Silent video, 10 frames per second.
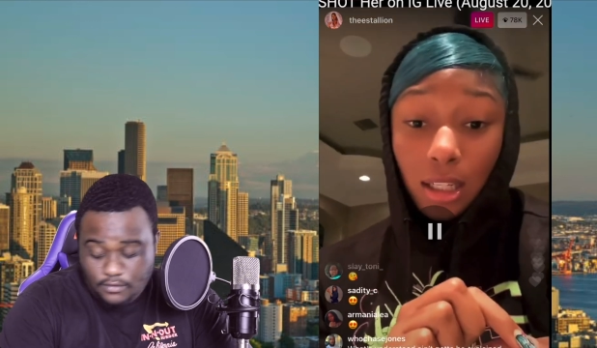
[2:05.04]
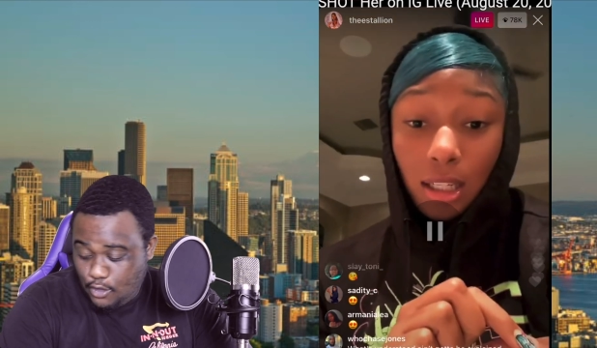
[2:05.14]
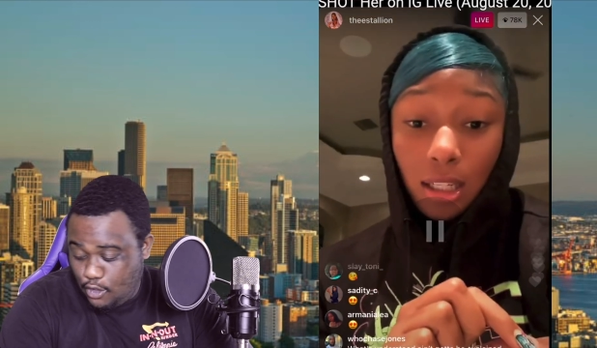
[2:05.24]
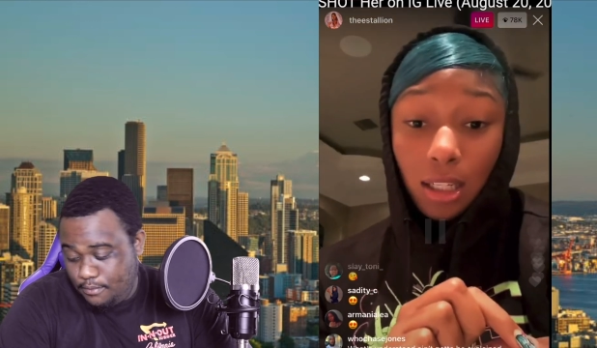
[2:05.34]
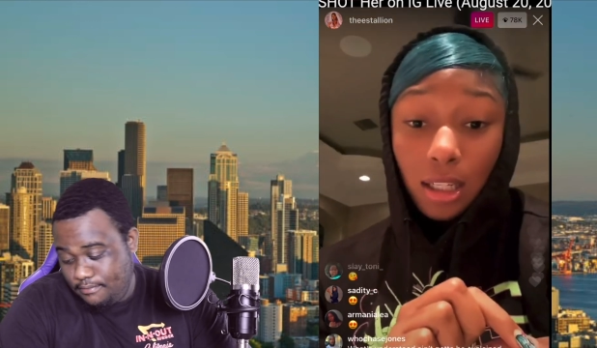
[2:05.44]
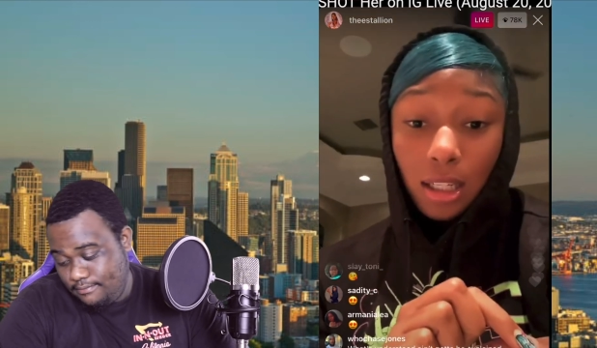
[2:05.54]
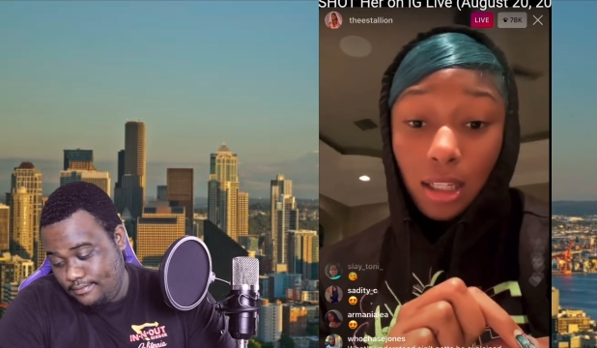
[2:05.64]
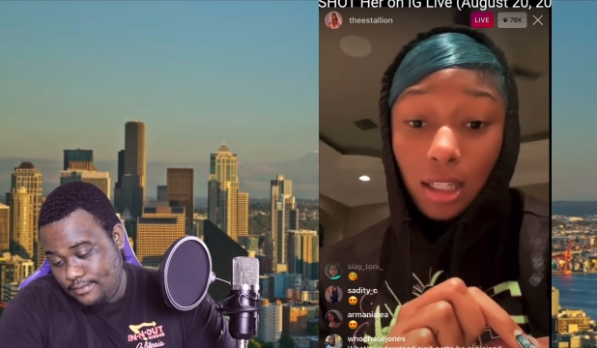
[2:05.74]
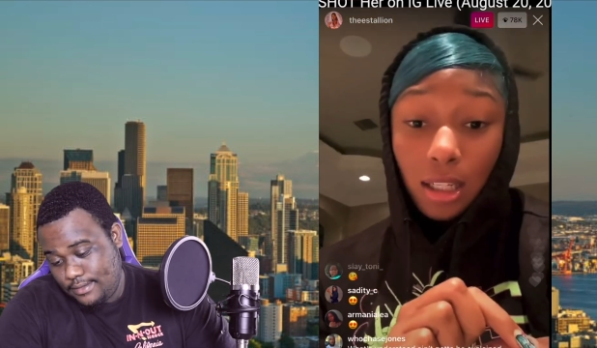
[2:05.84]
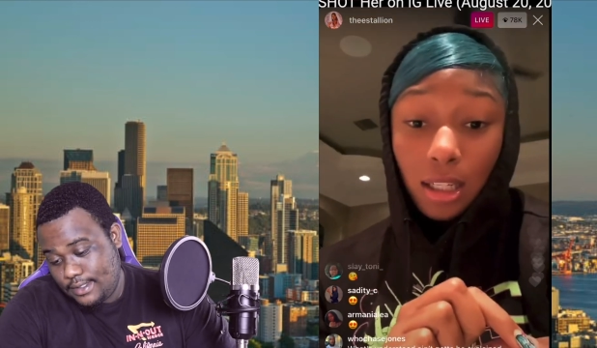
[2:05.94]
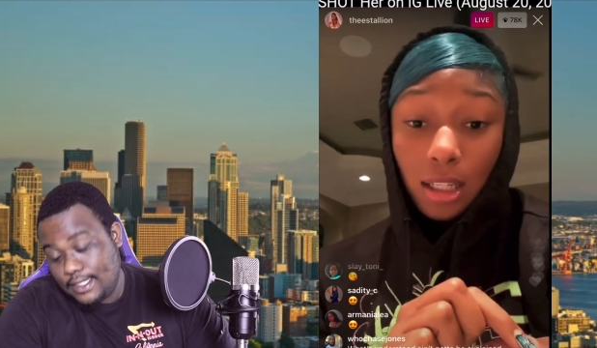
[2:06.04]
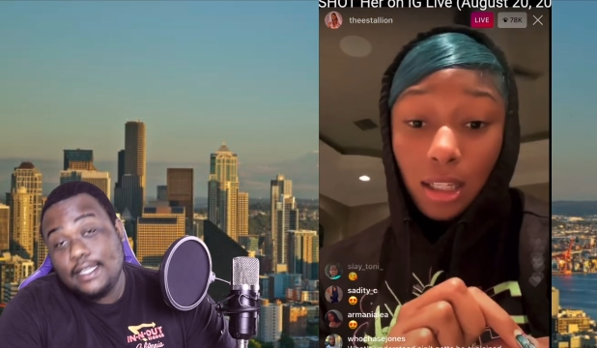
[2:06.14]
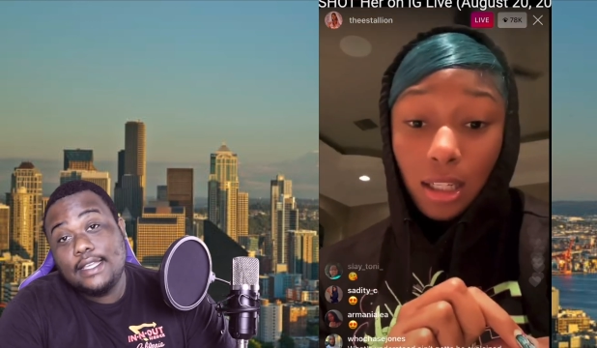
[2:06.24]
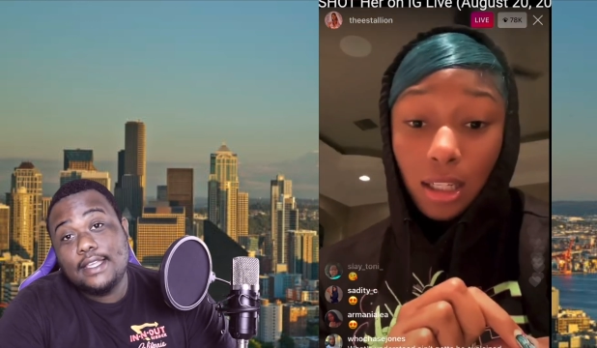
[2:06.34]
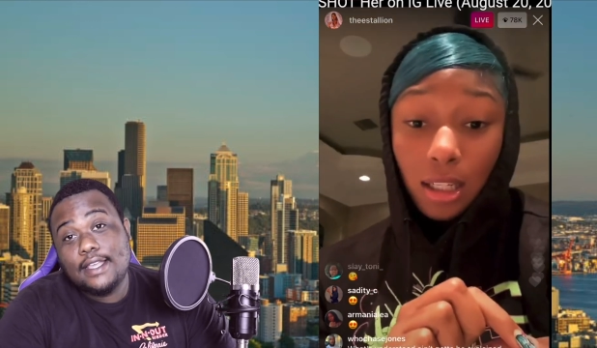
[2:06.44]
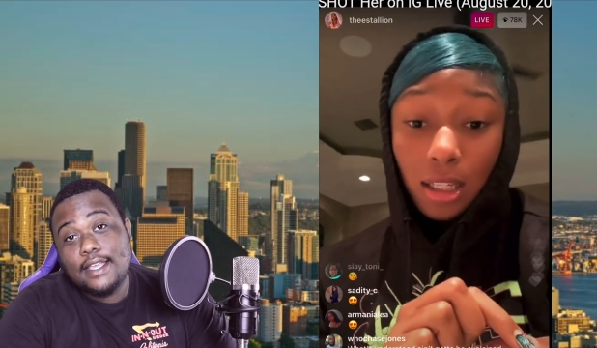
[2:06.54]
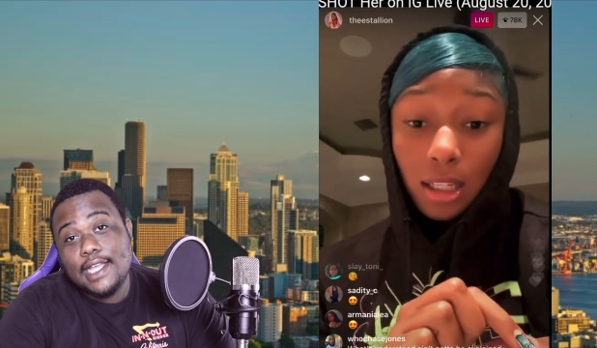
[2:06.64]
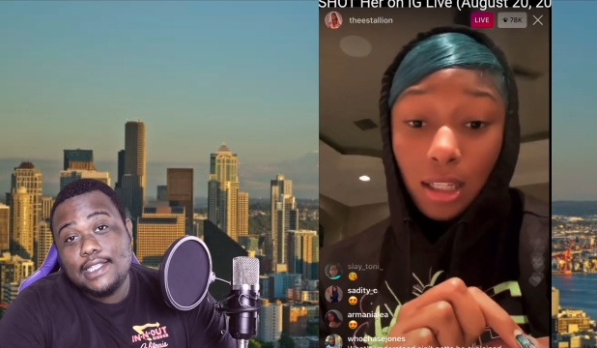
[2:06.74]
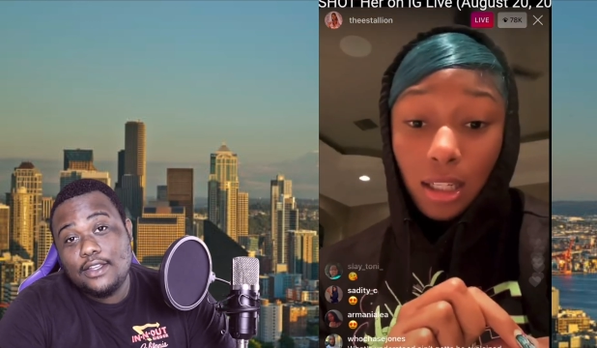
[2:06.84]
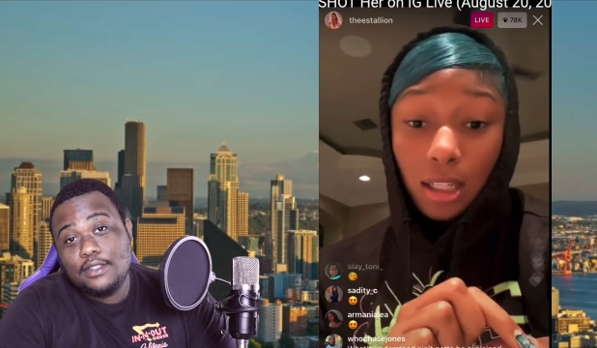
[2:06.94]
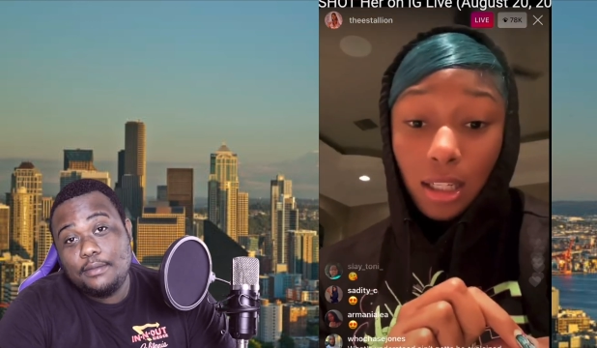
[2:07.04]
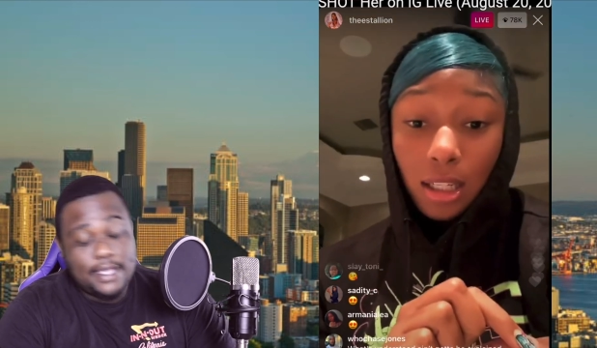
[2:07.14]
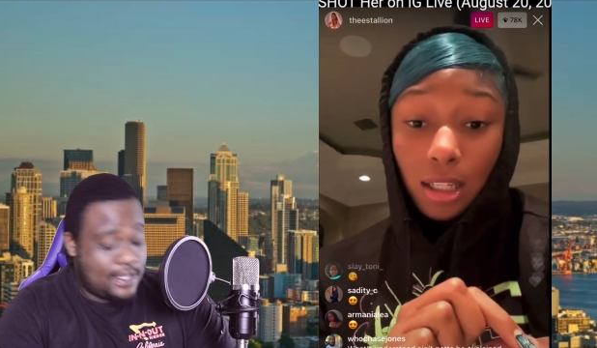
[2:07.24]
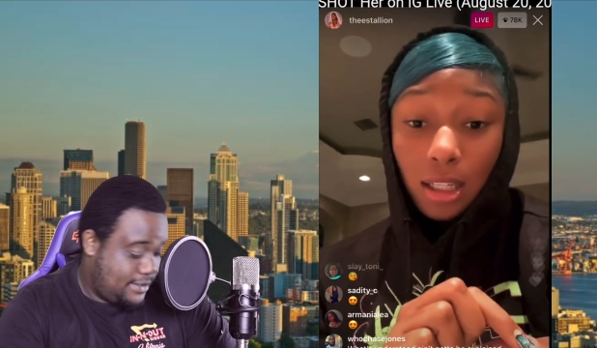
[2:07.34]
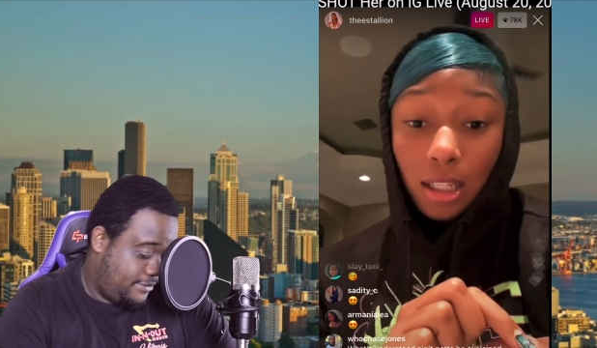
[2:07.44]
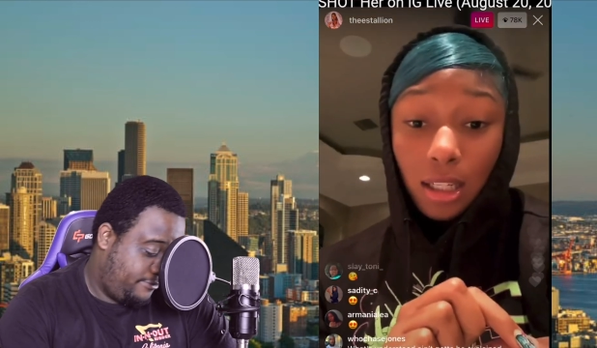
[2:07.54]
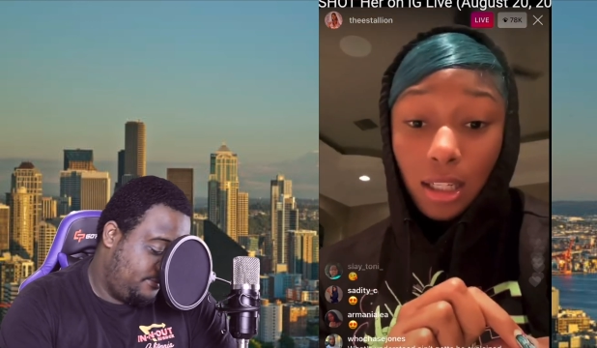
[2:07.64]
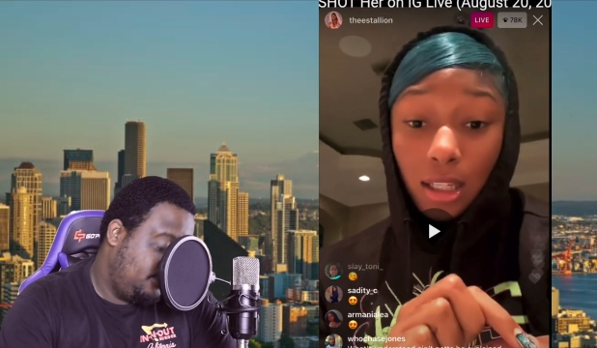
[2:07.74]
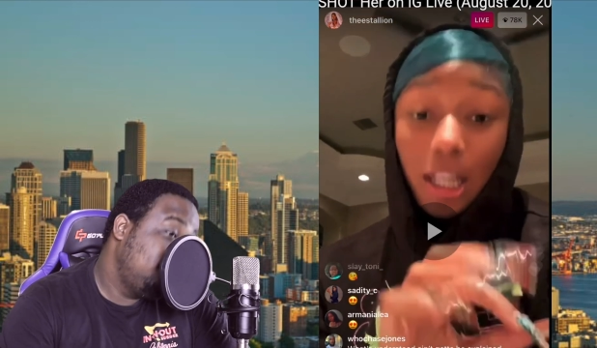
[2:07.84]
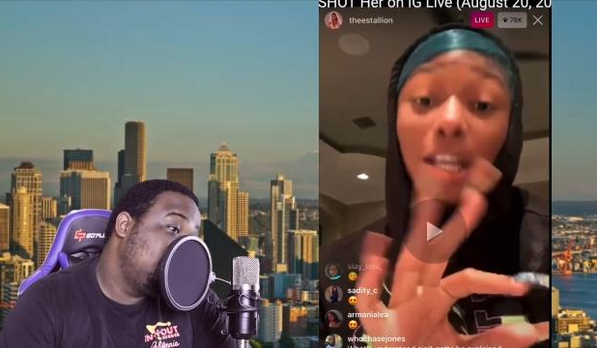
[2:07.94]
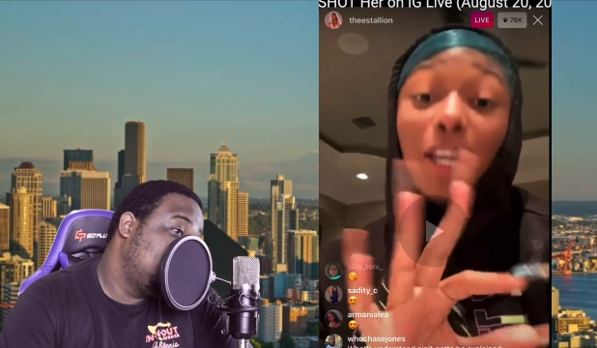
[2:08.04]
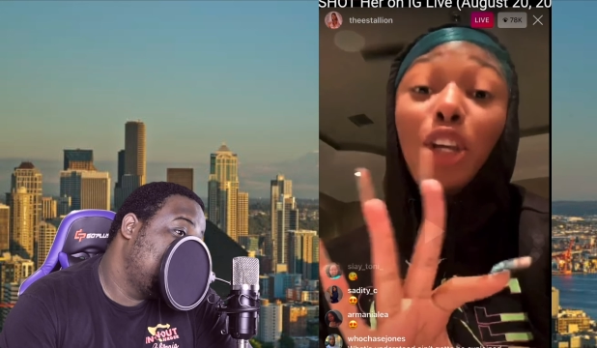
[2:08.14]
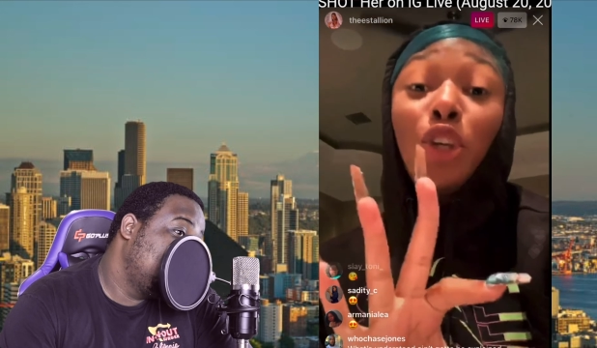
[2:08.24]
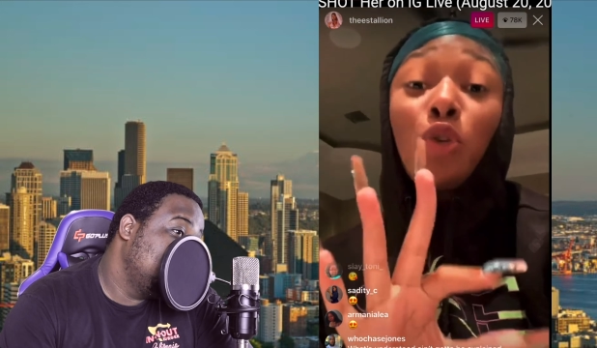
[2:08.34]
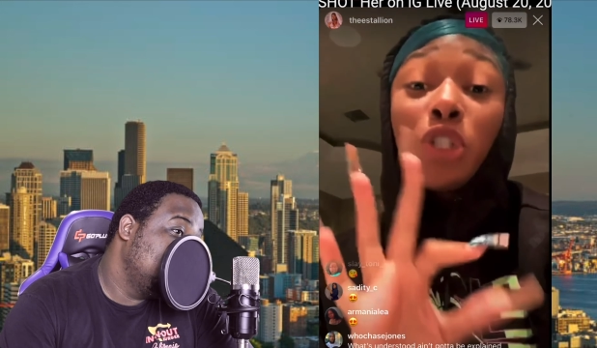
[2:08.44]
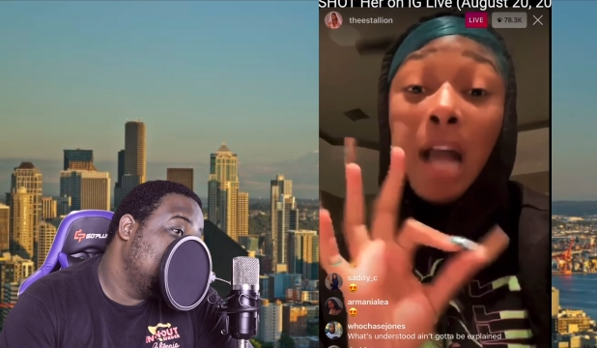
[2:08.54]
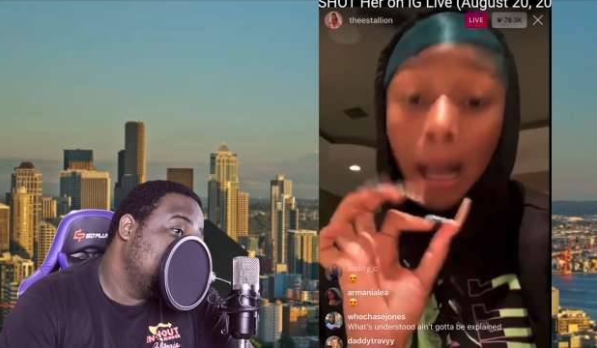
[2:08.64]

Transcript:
Speaker 1: Oop. Cat's out the bag.
Speaker 2: You shot